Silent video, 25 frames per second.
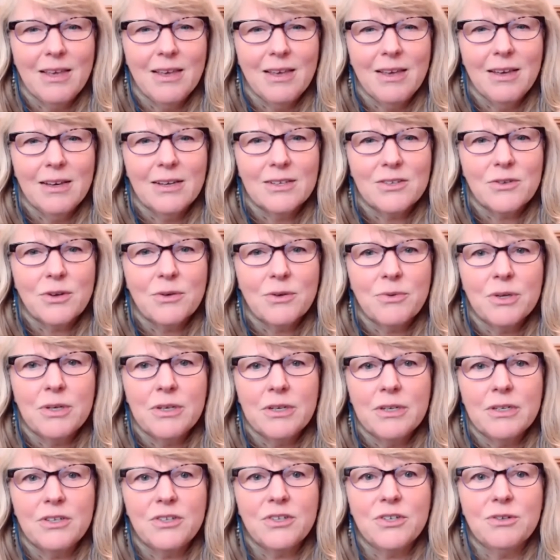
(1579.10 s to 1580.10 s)
So I
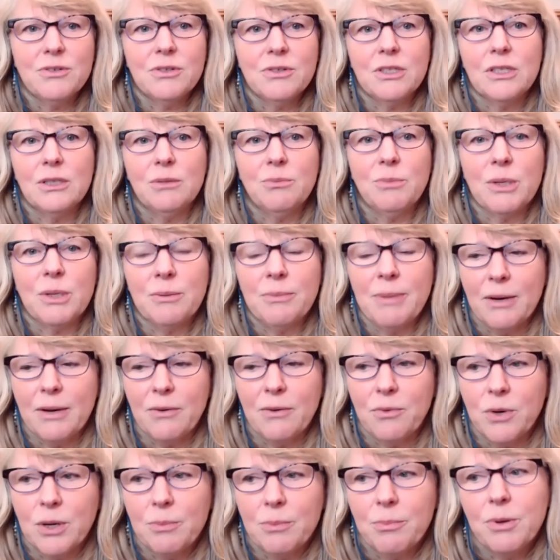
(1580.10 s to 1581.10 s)
wanted to share a little bit about
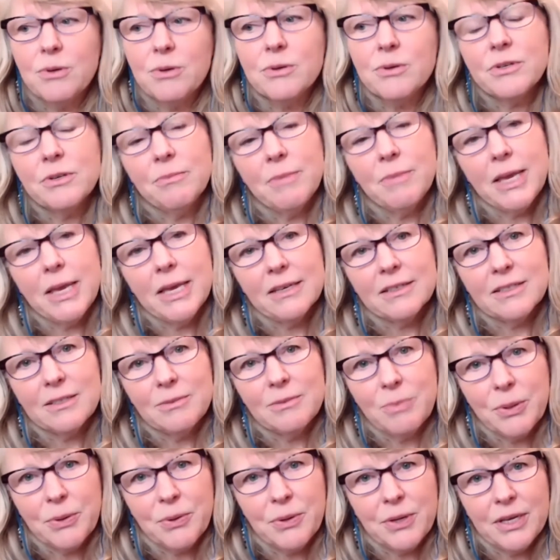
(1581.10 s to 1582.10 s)
what a person may
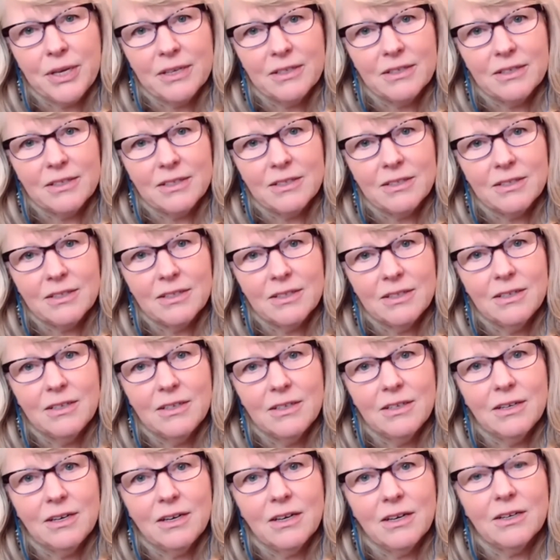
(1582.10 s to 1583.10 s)
experience
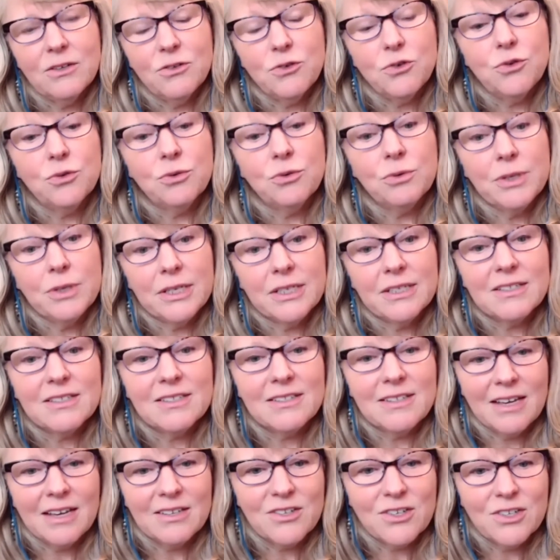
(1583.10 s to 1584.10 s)
during a
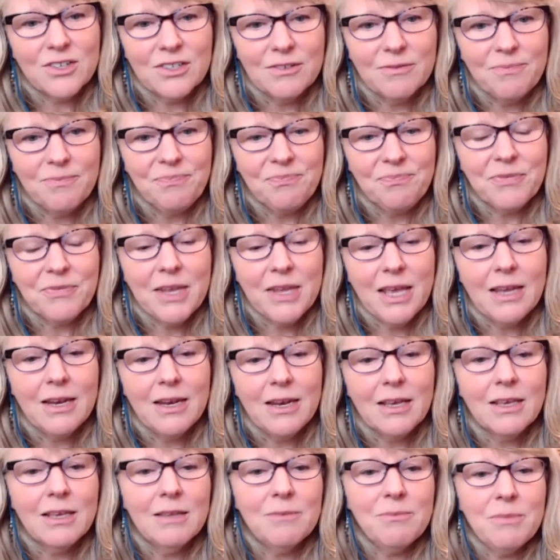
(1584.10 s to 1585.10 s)
session. And
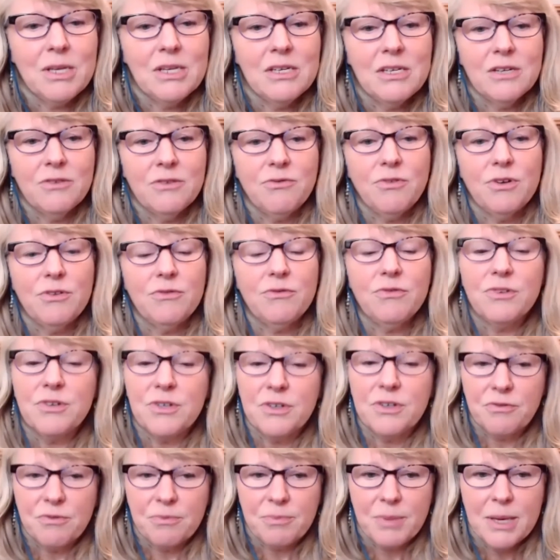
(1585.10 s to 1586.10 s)
it can be different for
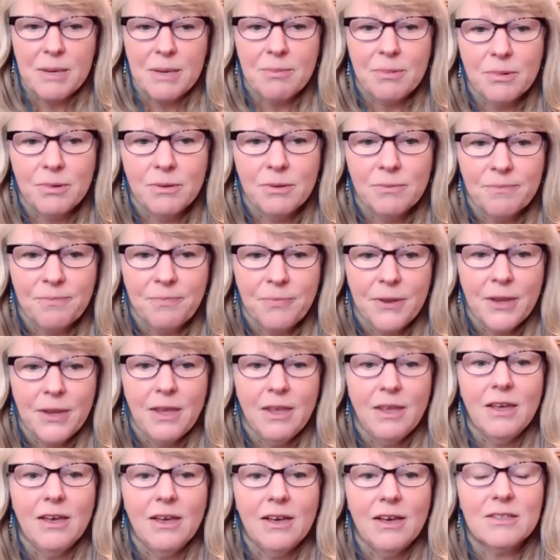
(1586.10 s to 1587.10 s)
different people,
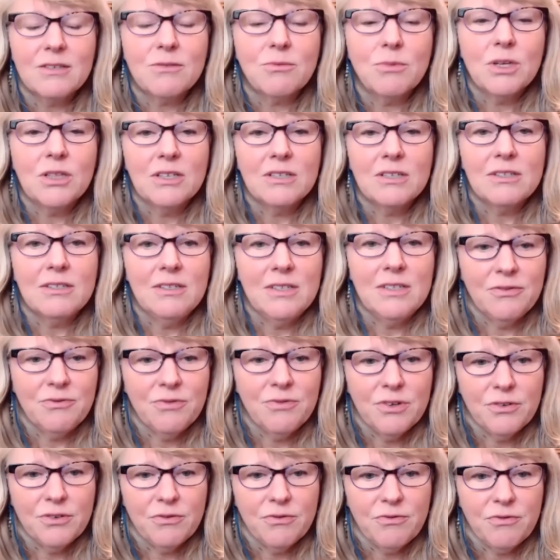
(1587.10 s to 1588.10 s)
as well as
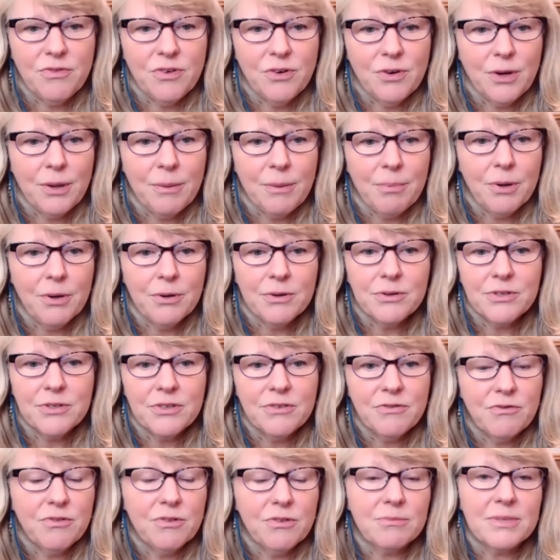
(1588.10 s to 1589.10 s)
different for a
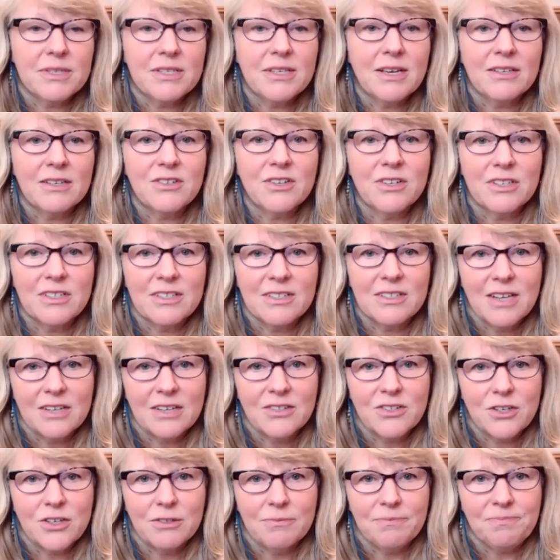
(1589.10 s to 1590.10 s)
person from session to
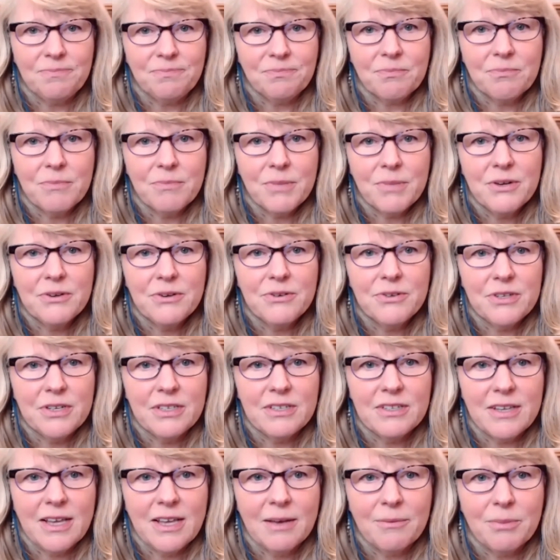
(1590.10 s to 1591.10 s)
session. But here's an
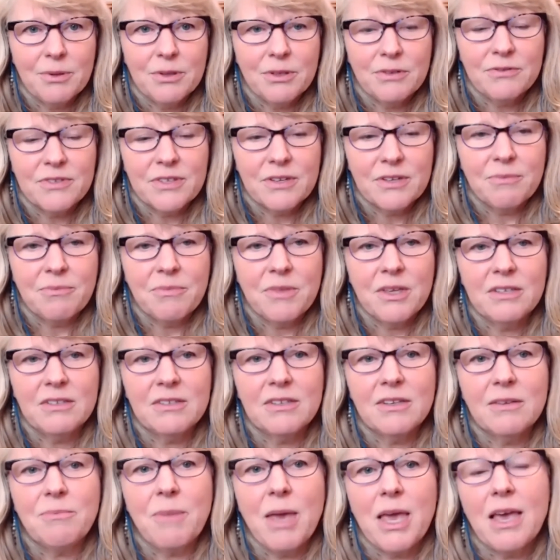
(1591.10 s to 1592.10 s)
example of some things
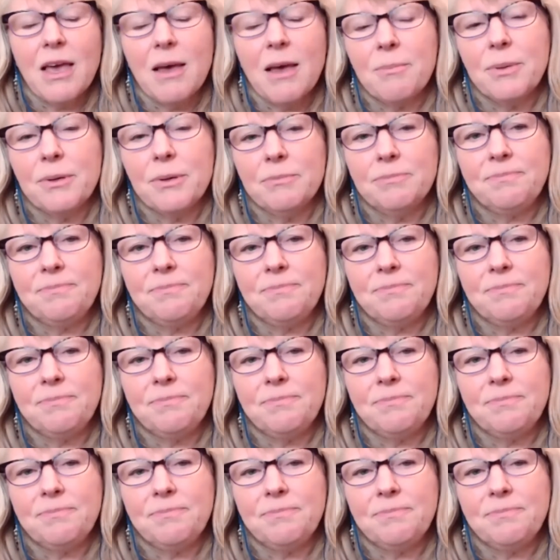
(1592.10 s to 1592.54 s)
that may happen.